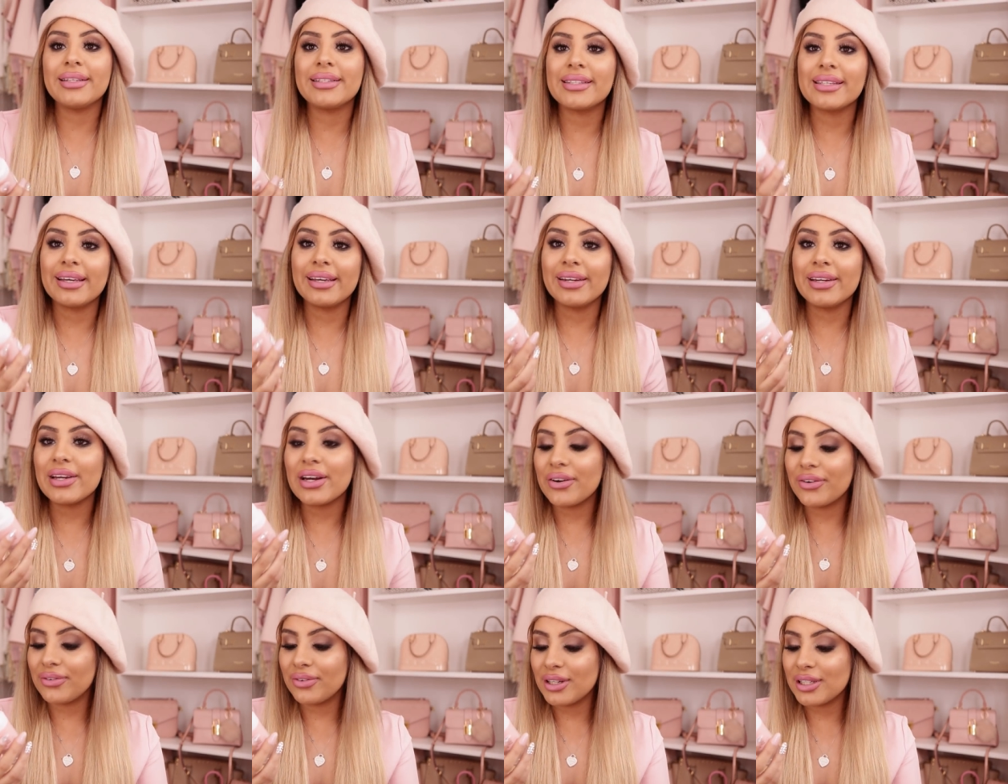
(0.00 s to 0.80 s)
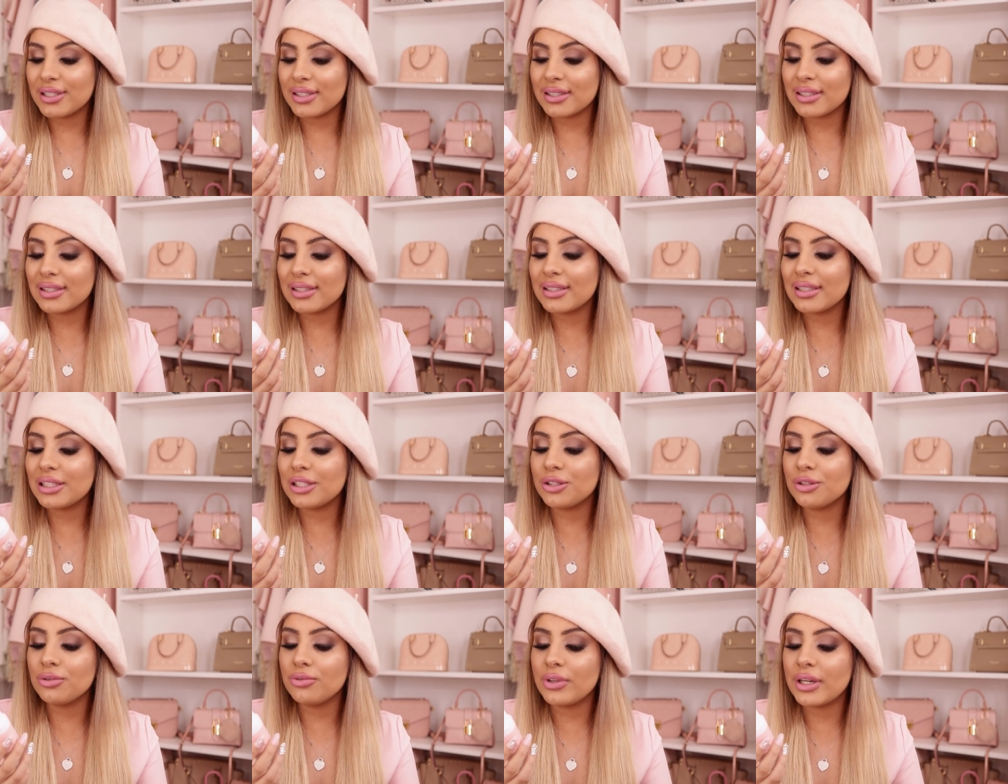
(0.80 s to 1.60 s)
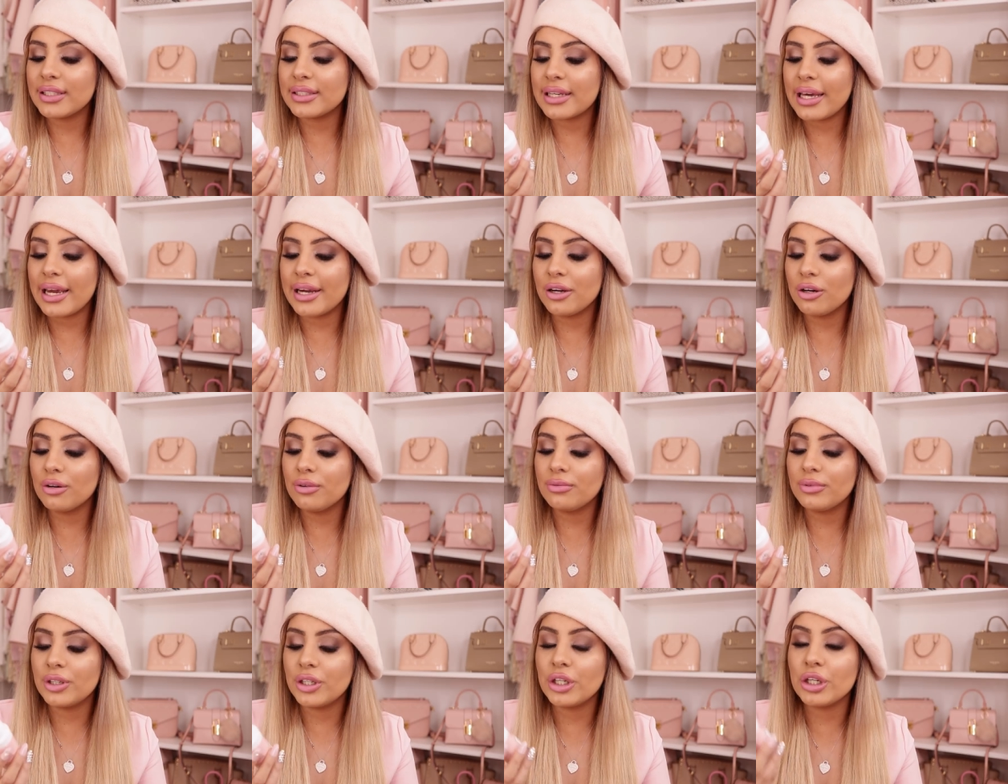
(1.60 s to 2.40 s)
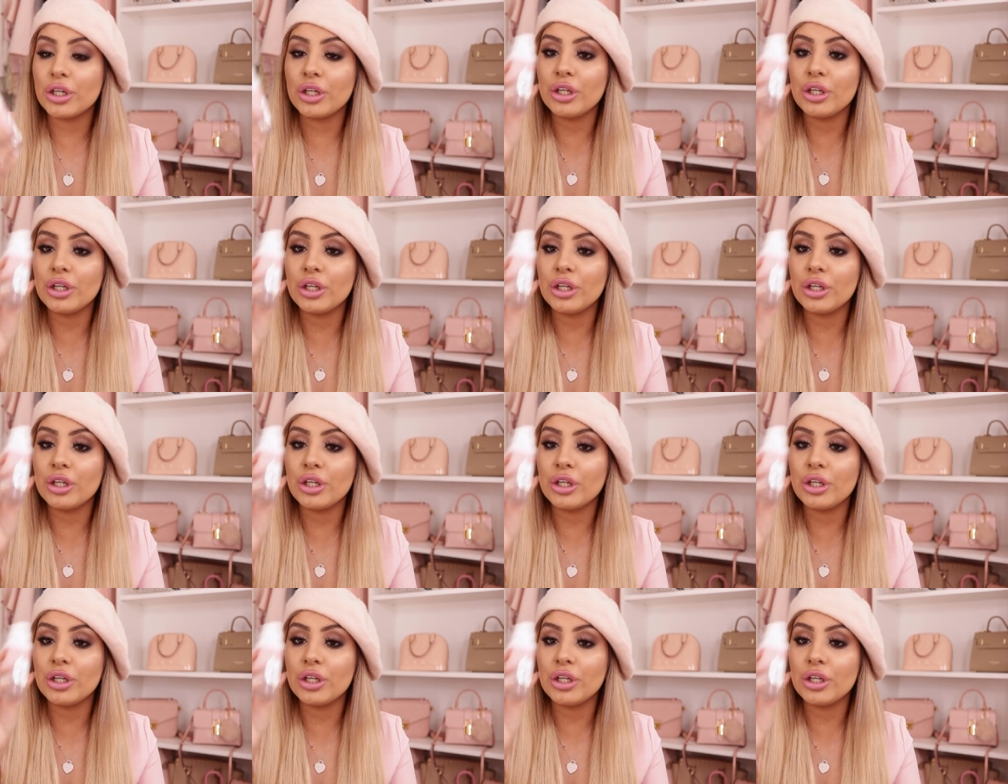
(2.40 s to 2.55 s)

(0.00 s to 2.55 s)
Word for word: skincare fridge. This is the Too Faced Hangover